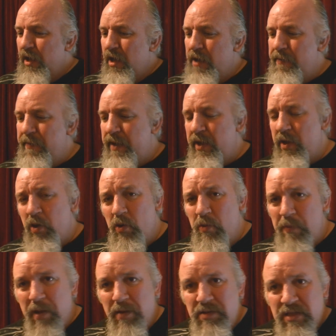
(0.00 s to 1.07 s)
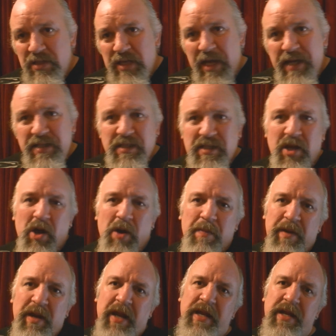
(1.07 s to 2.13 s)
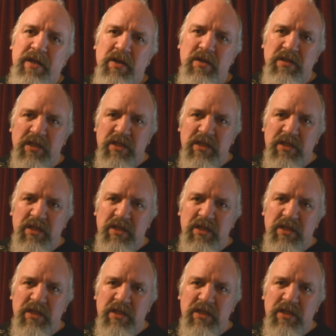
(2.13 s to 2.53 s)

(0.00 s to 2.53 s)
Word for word: Um, it almost tastes carbonated because